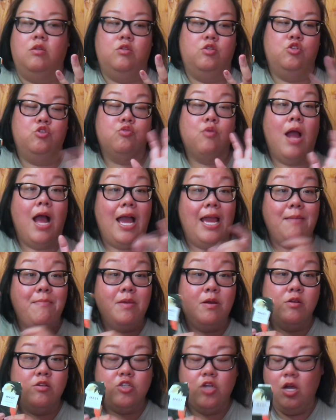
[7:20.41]
try
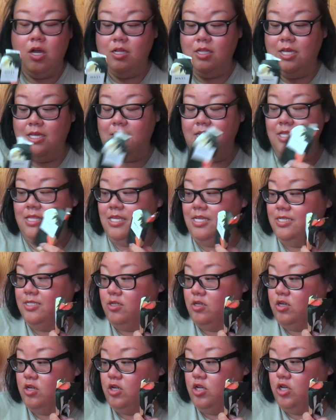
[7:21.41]
milk chocolate, I think these
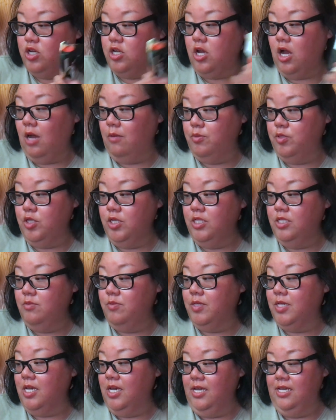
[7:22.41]
are good options,
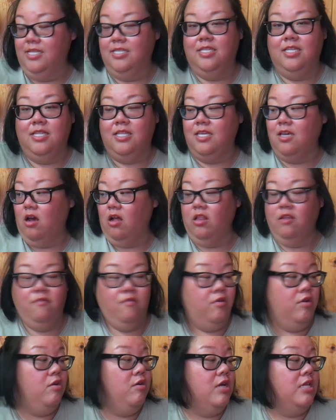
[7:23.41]
because the olive
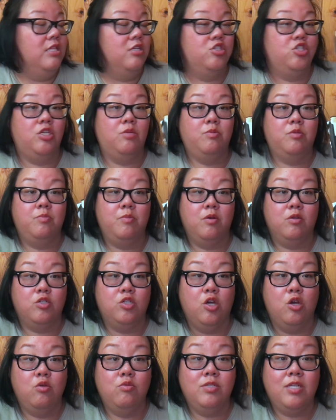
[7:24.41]
oil and the sheep's milk
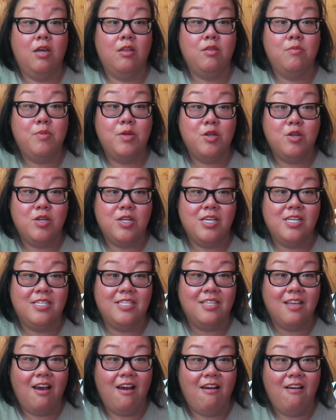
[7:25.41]
tone down the
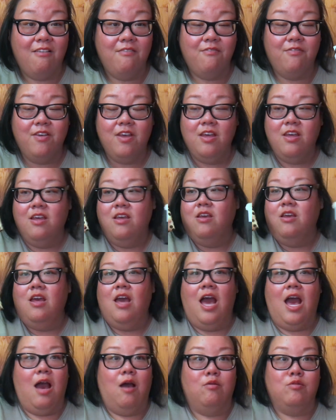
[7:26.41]
bitterness of
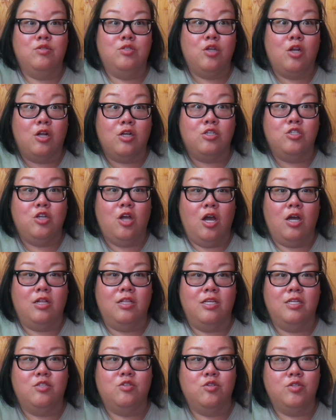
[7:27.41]
how dark
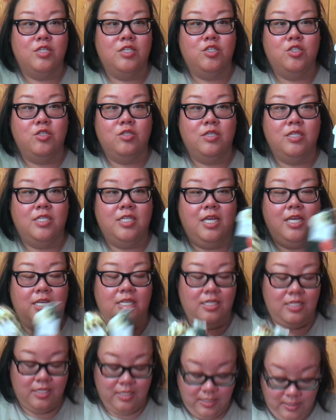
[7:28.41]
chocolate traditionally
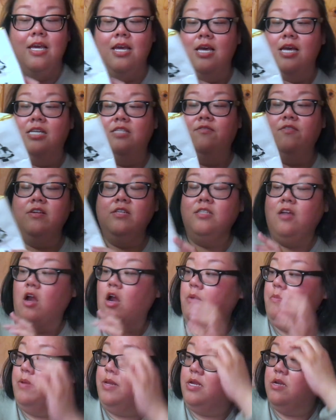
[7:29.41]
tastes. As far as the
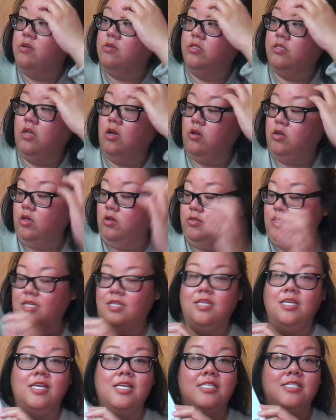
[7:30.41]
habanero salt goes, I
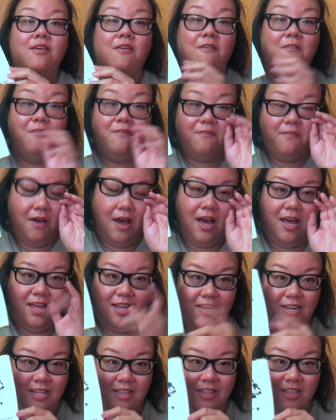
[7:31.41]
think it's a
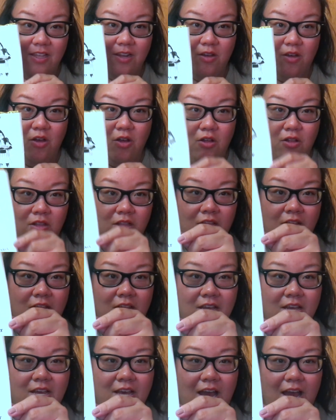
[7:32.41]
fun little,
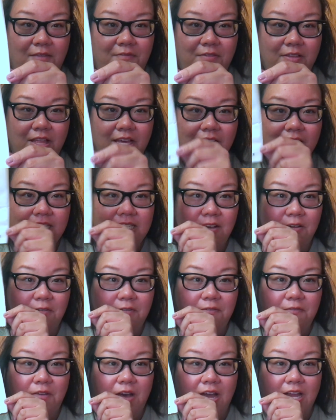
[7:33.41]
I feel like it's a
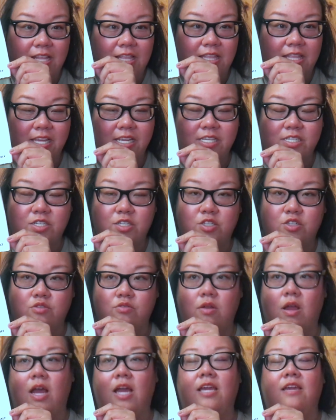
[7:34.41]
fun thing to
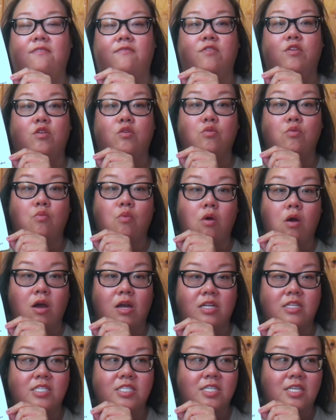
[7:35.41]
try if you
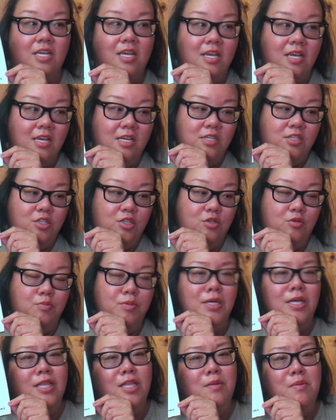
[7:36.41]
want to
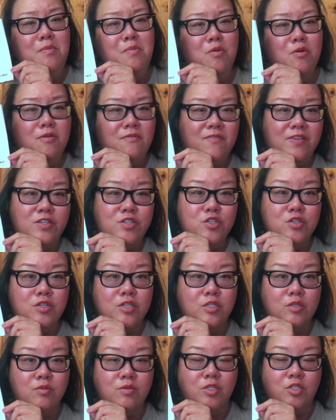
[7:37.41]
be a little bit more
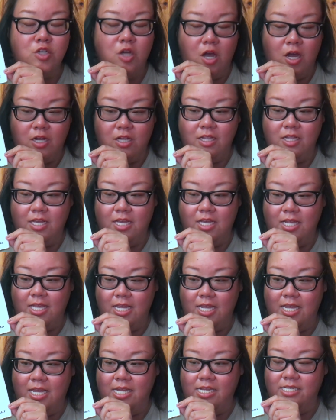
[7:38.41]
adventurous with chocolate
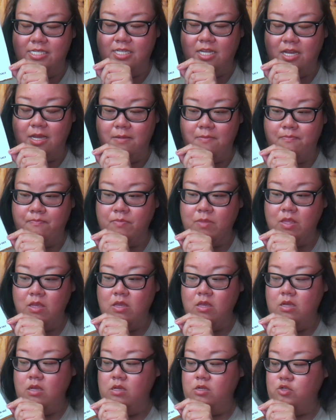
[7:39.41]
and
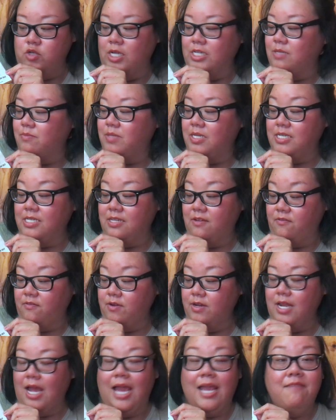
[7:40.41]
try something
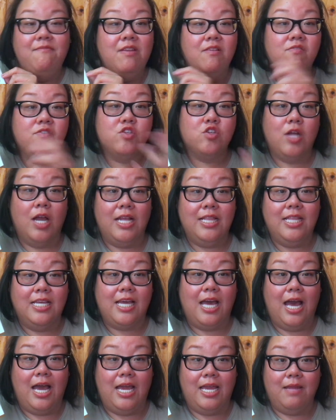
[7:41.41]
different. I've never tried the
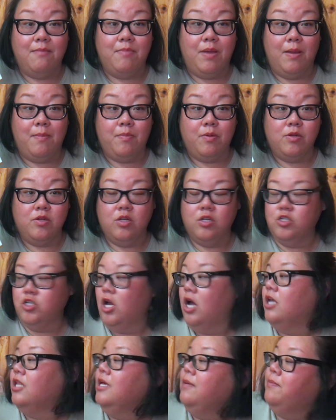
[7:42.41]
cayenne pepper dark
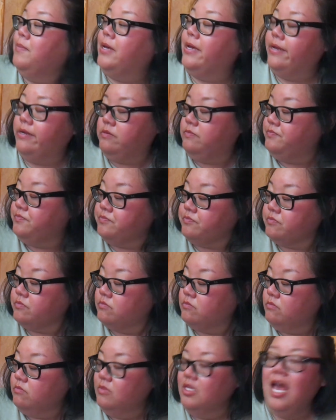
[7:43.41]
chocolate, but
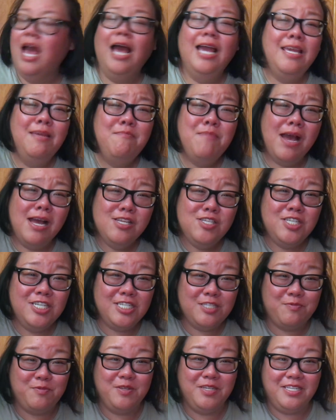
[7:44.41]
I imagine
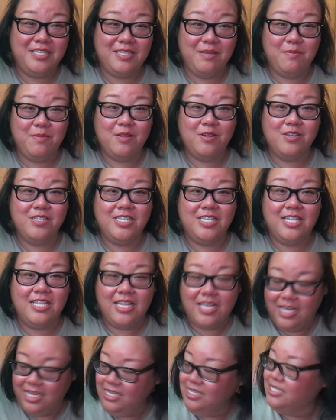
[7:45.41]
it's pretty similar to
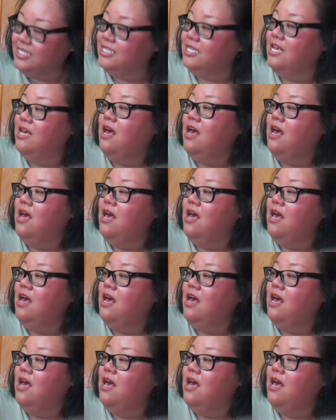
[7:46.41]
this.